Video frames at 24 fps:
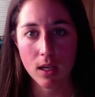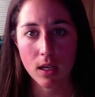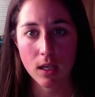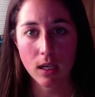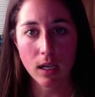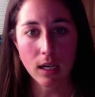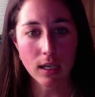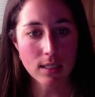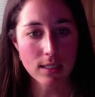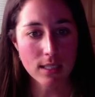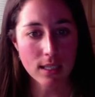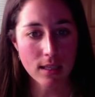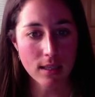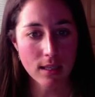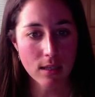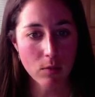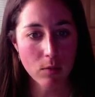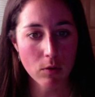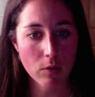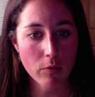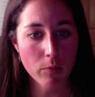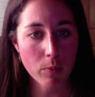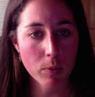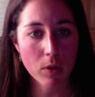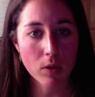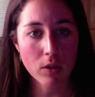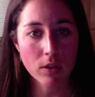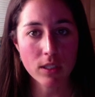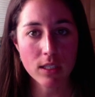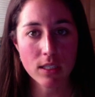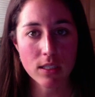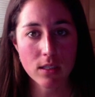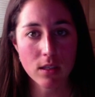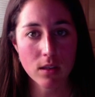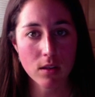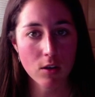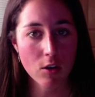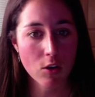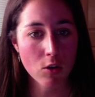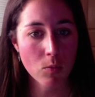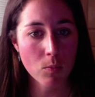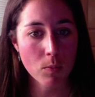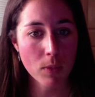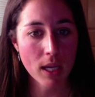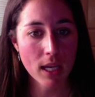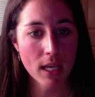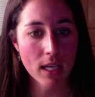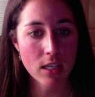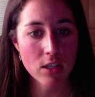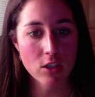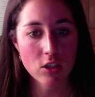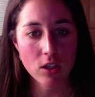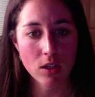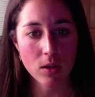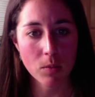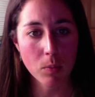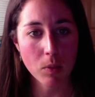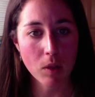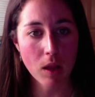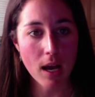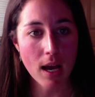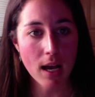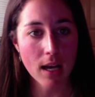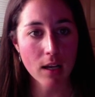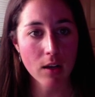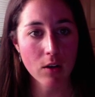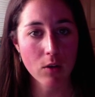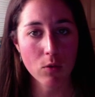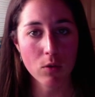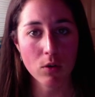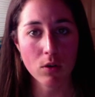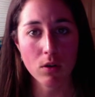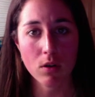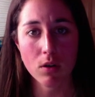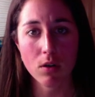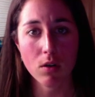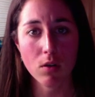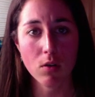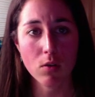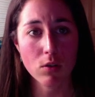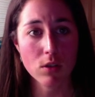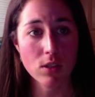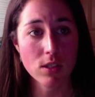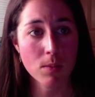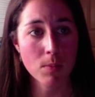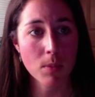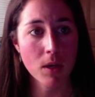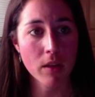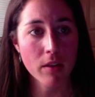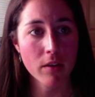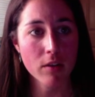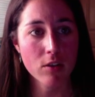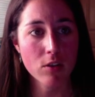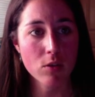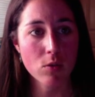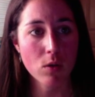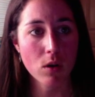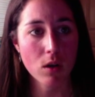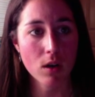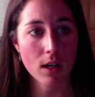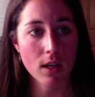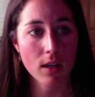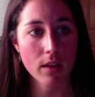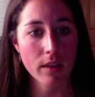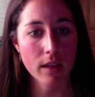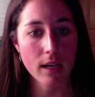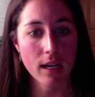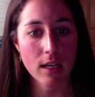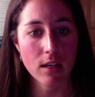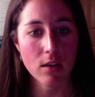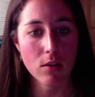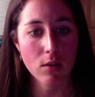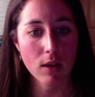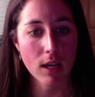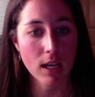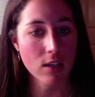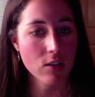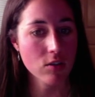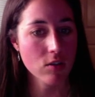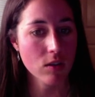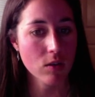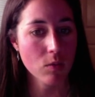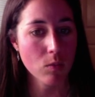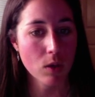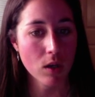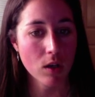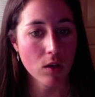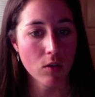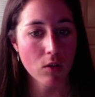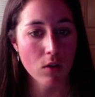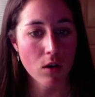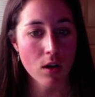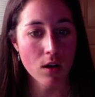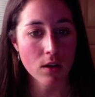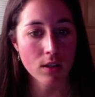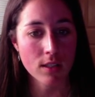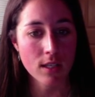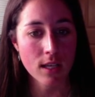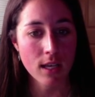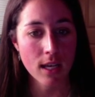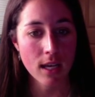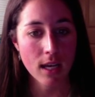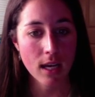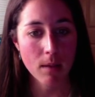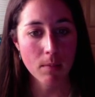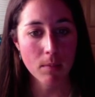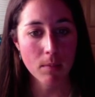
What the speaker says: content that we've pulled into the home page on a block or some other URL that I don't actually want crawled. I'm